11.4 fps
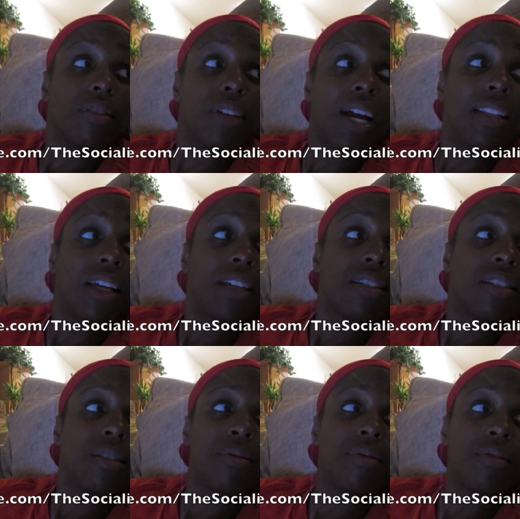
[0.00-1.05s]
Highlights?
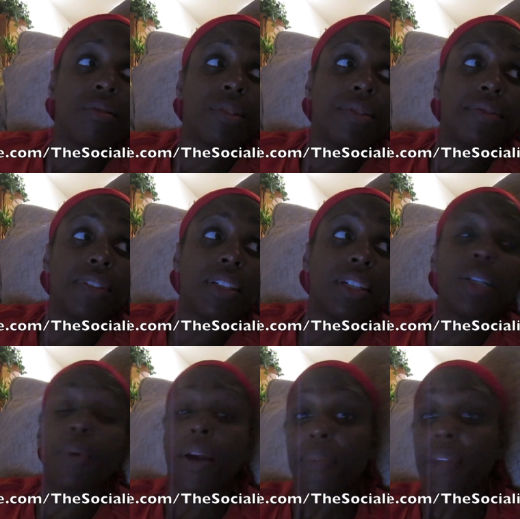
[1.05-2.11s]
I don't know what the fuck.
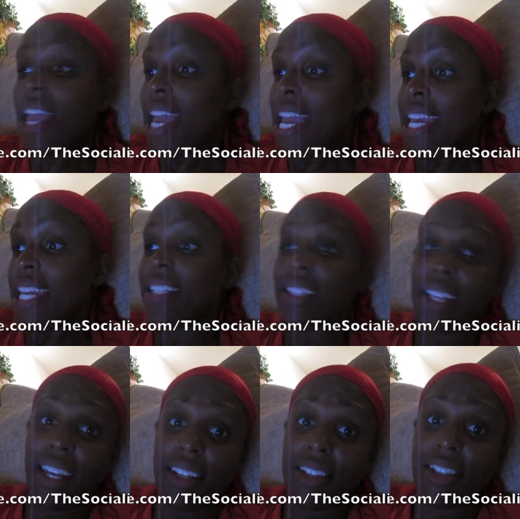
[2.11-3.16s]
Anyway, it's
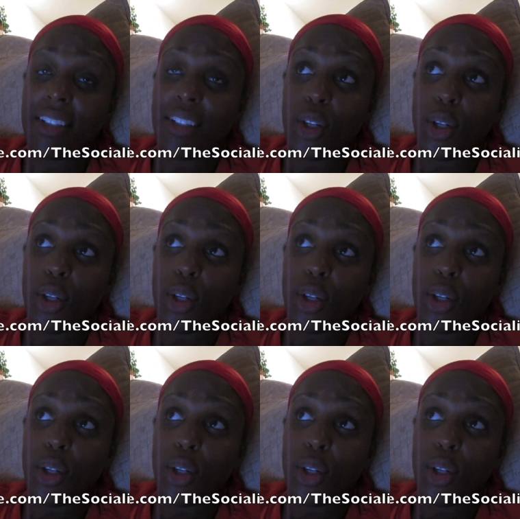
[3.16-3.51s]
late.